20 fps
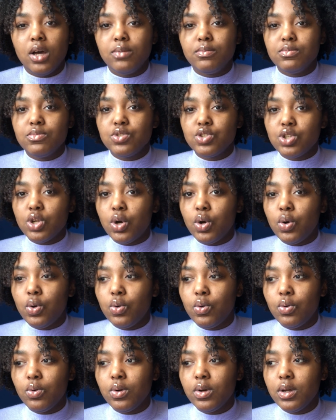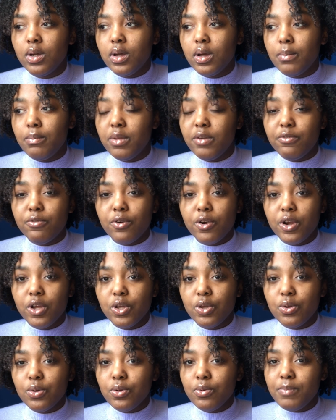So before
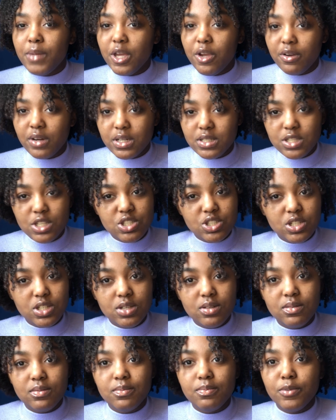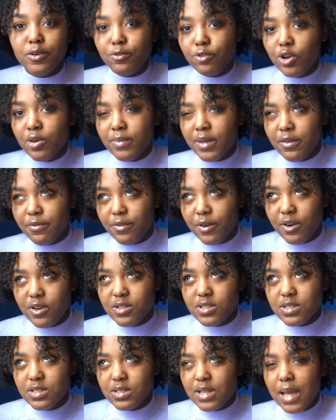you make your decision, before May
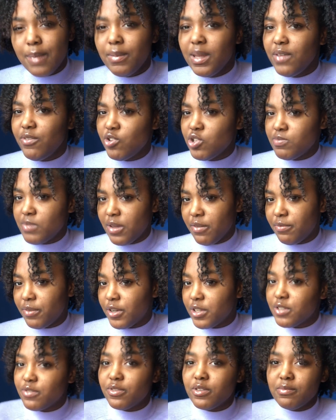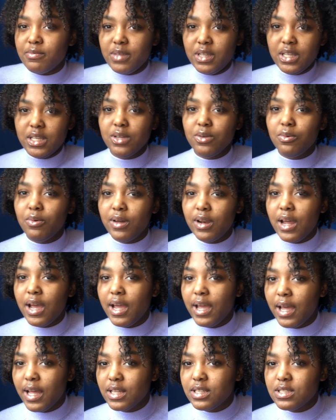1st, I believe it was May 1st for me when I
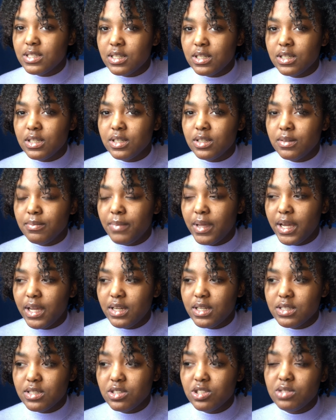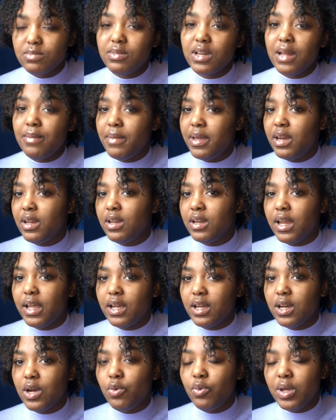had to make a decision, but I made it like
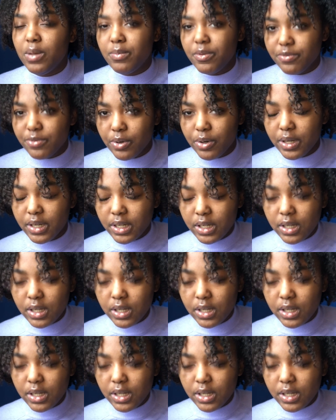a week before.